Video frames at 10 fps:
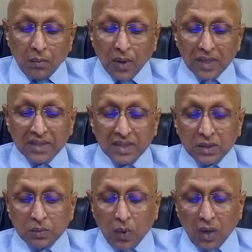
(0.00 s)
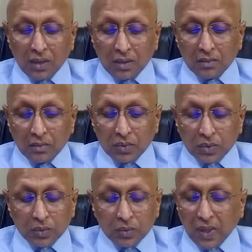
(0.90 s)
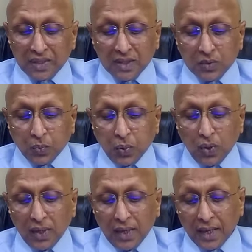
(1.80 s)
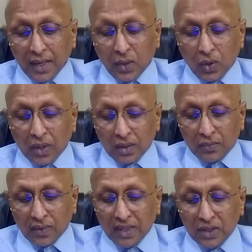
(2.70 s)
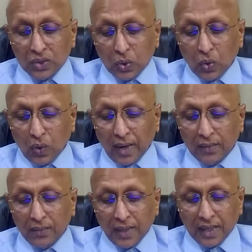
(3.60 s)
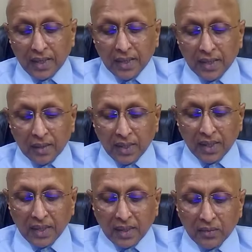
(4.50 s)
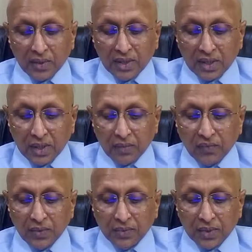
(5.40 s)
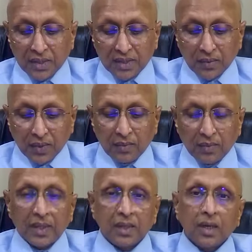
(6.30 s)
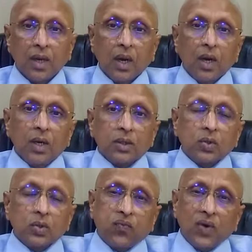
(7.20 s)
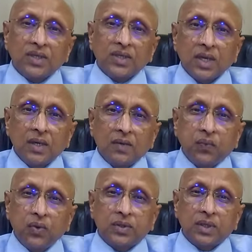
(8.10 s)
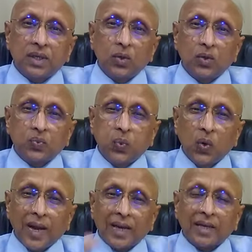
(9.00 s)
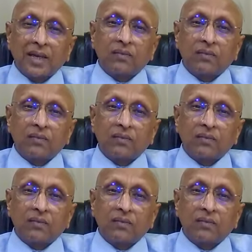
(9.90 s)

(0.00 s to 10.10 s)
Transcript: Pulse is small. So pulse is full irregular, very slow and weak, intermitting every third, fifth and seventh beat. So first it looks full and